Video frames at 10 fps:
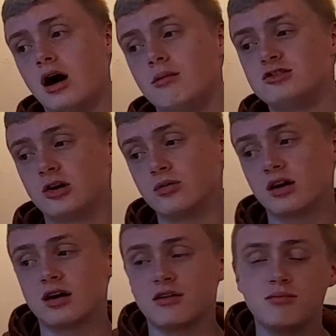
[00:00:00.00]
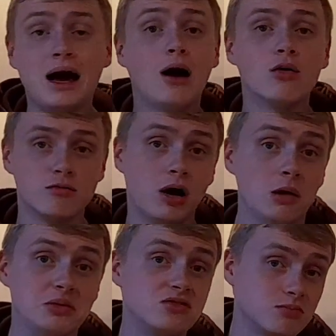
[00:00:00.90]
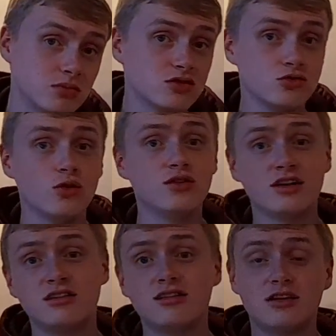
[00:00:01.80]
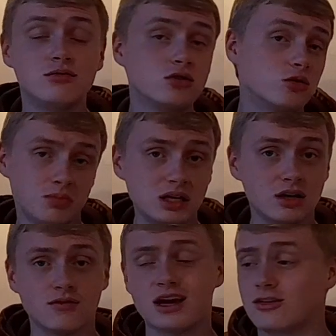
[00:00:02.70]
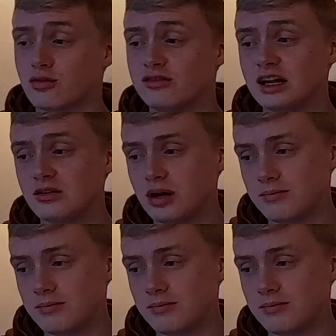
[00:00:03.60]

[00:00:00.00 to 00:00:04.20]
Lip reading: So the kind of power of Parliament to scrutinise the executive could be kind of increased anyway.